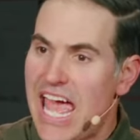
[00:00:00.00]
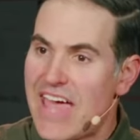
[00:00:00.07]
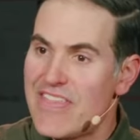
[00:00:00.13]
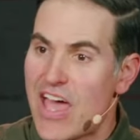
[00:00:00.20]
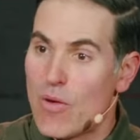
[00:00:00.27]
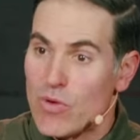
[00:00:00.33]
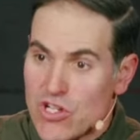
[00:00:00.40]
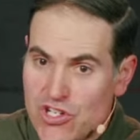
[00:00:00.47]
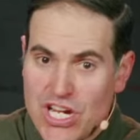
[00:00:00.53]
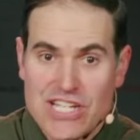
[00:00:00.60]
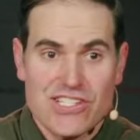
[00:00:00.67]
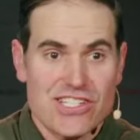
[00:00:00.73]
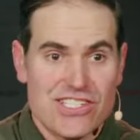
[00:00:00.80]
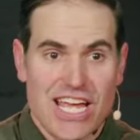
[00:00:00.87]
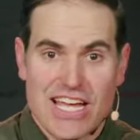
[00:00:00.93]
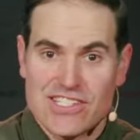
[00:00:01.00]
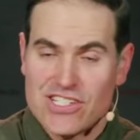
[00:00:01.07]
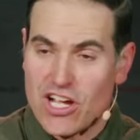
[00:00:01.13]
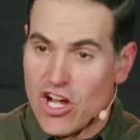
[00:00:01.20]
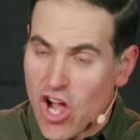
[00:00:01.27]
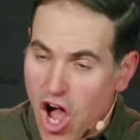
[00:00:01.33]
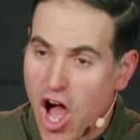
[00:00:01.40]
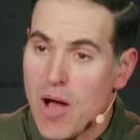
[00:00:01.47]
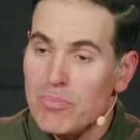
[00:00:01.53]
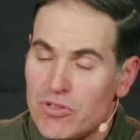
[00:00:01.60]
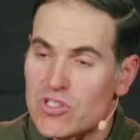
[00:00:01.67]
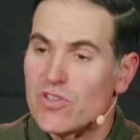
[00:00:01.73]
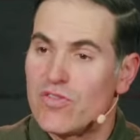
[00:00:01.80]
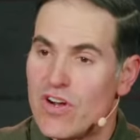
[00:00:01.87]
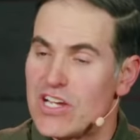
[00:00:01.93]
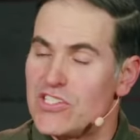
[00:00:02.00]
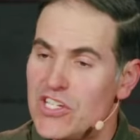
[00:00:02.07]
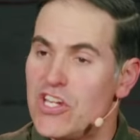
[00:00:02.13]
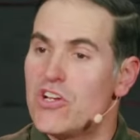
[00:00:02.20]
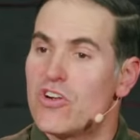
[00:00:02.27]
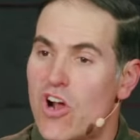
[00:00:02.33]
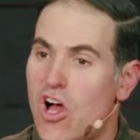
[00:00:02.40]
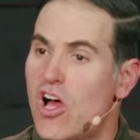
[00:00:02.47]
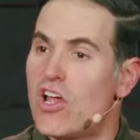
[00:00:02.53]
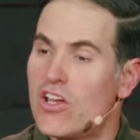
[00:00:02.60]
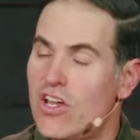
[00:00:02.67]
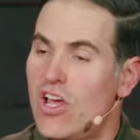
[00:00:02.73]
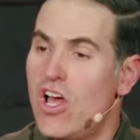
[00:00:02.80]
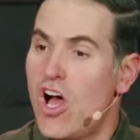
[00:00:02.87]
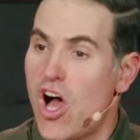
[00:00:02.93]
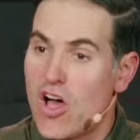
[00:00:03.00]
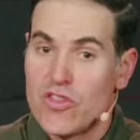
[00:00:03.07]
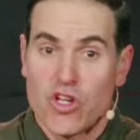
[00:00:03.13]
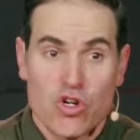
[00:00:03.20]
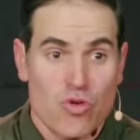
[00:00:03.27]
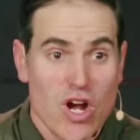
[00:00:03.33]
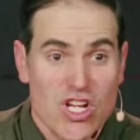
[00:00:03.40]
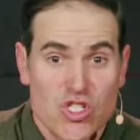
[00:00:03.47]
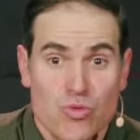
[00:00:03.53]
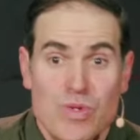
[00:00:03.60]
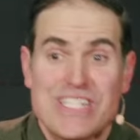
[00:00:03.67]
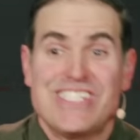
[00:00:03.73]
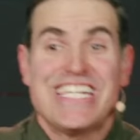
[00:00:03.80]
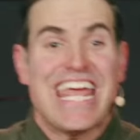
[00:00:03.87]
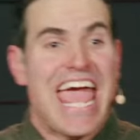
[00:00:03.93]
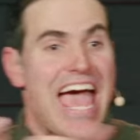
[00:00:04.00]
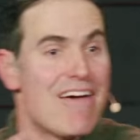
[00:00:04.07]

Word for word: And that what Jesus has accomplished for us here on, on the cross, we see